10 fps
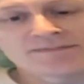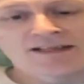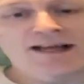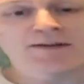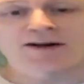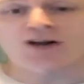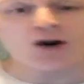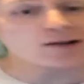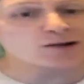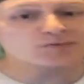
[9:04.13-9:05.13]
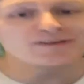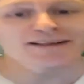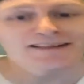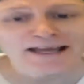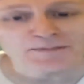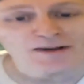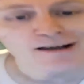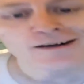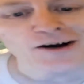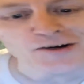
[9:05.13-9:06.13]
How about Carlos Dunlap?
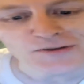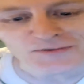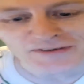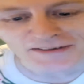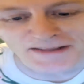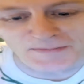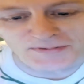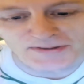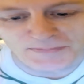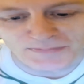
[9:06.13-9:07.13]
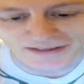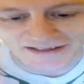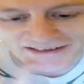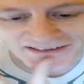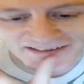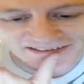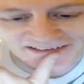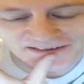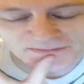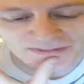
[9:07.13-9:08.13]
Carlos Dunlap with the
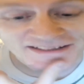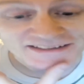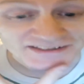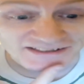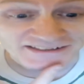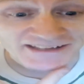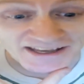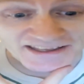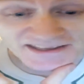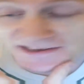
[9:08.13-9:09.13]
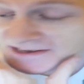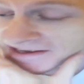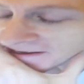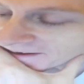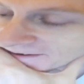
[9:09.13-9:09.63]
plays of the day. And